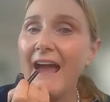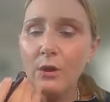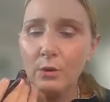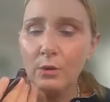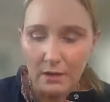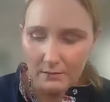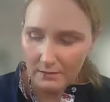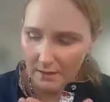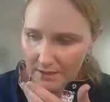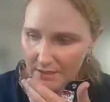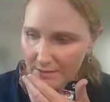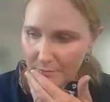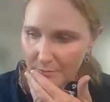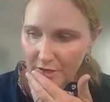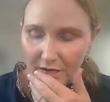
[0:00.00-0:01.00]
oh, I
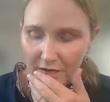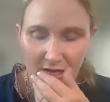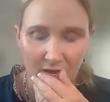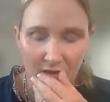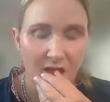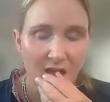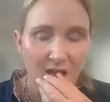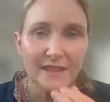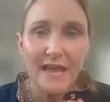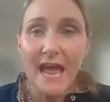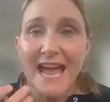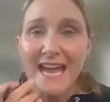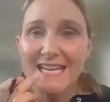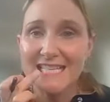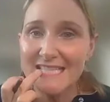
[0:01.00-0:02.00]
just broke it.
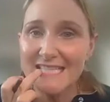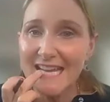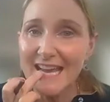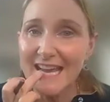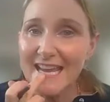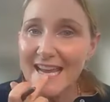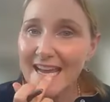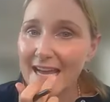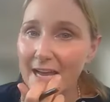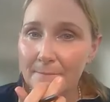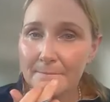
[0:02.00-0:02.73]
That acts as a,